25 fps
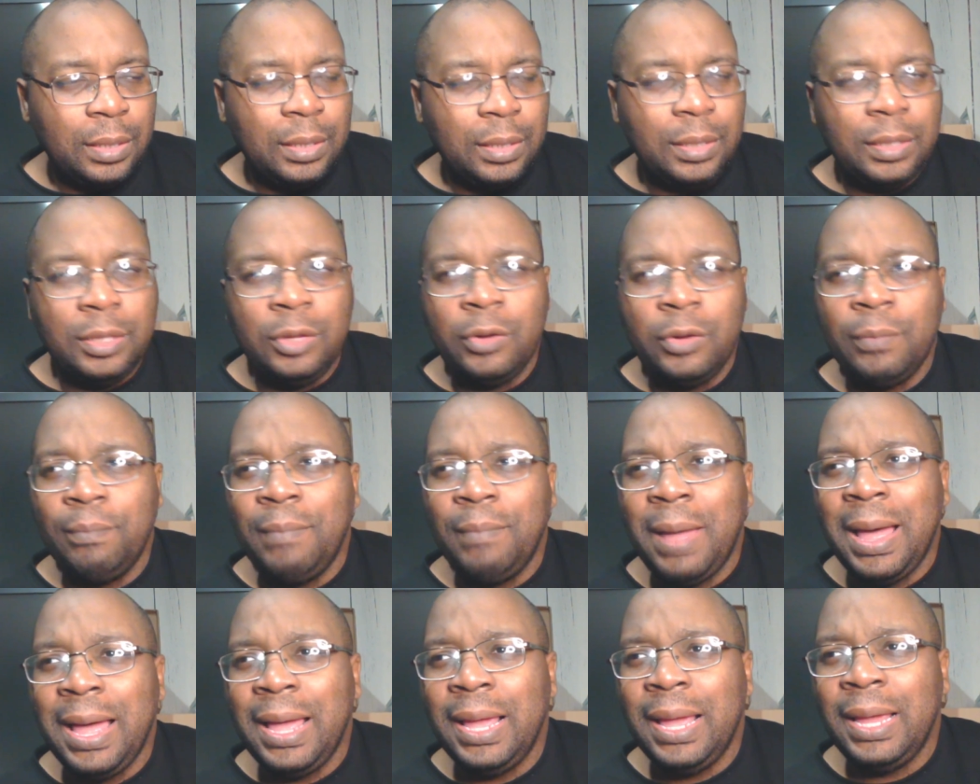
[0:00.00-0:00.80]
Your
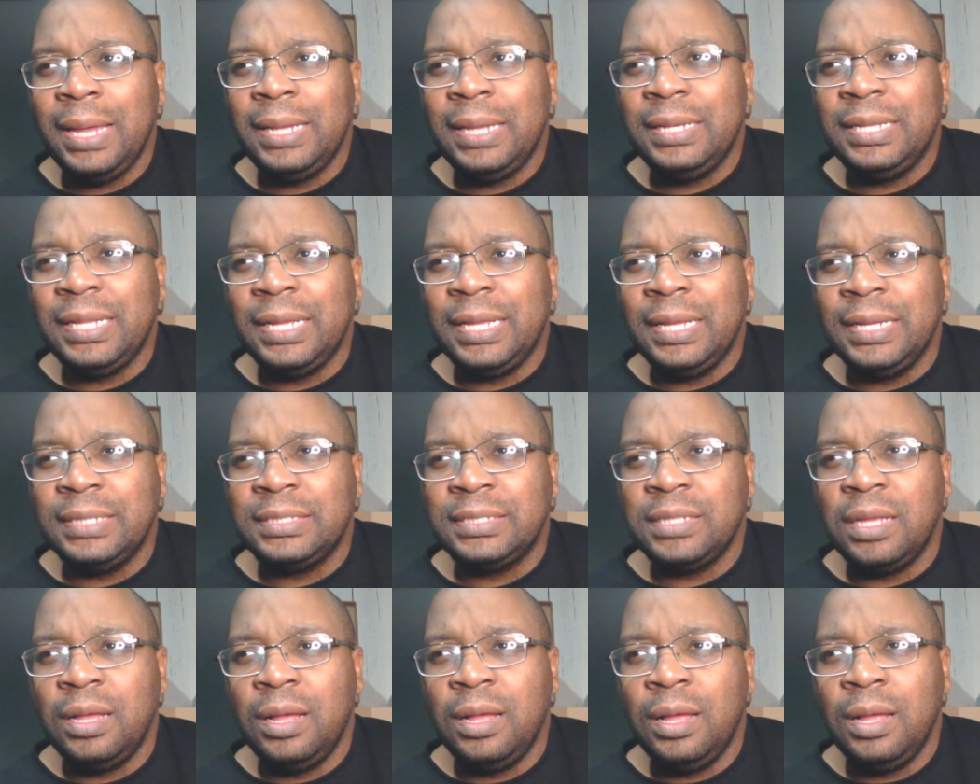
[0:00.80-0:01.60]
mind
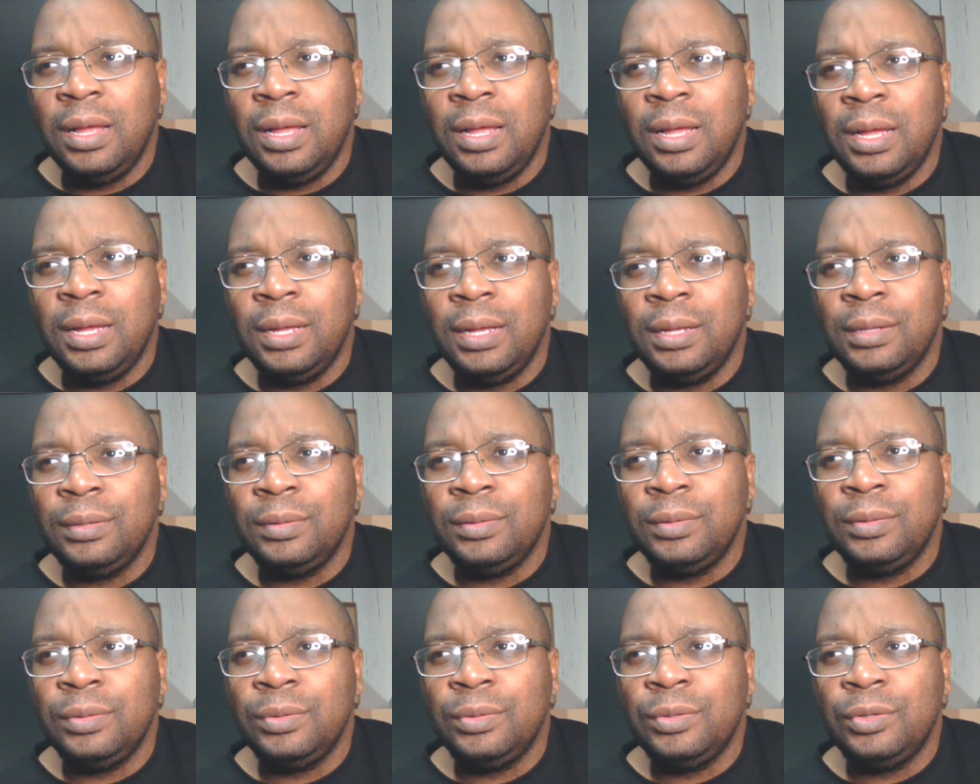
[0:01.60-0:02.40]
is
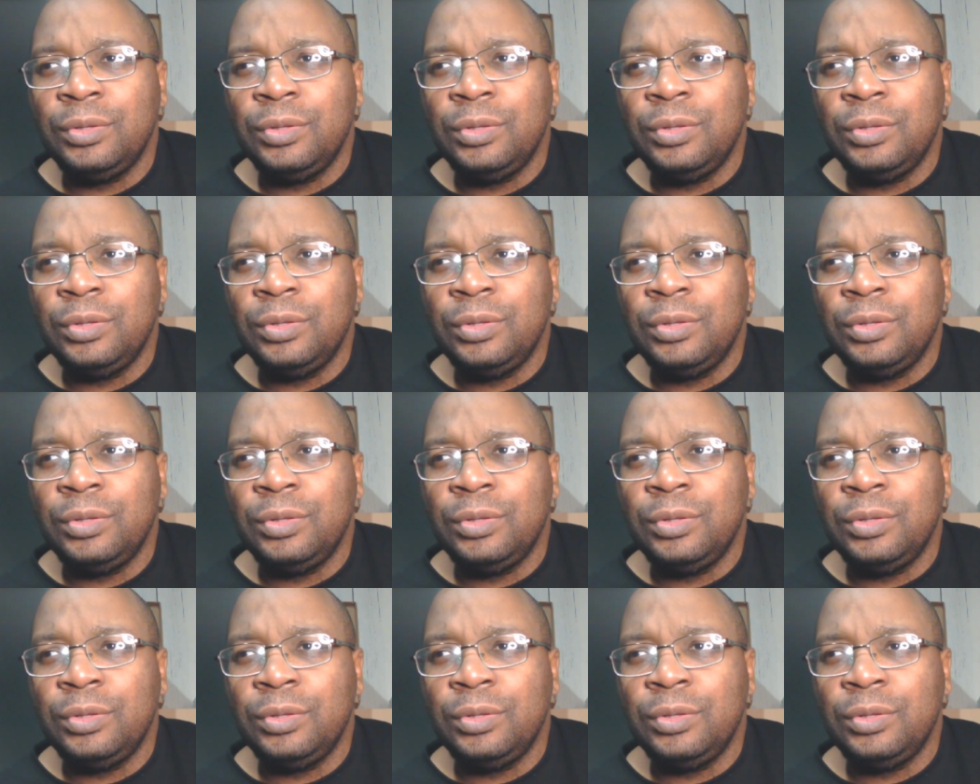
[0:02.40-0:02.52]
on